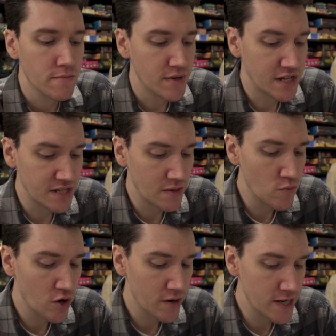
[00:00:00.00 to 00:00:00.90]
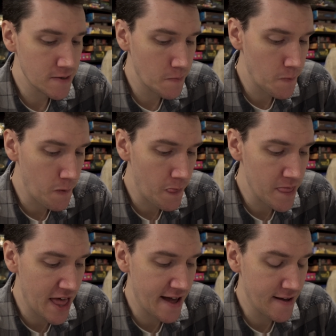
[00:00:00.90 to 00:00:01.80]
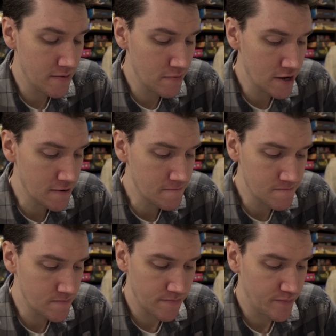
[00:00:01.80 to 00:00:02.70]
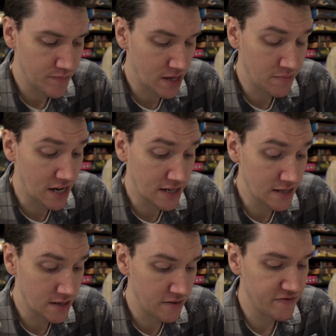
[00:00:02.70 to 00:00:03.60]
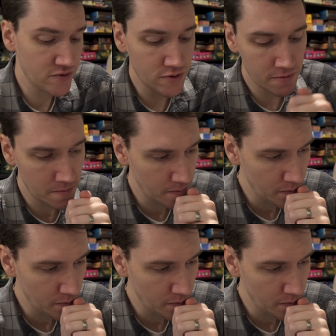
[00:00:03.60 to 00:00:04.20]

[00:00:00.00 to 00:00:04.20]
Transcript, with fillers: because I'm worried that I'm um, I'm not getting enough food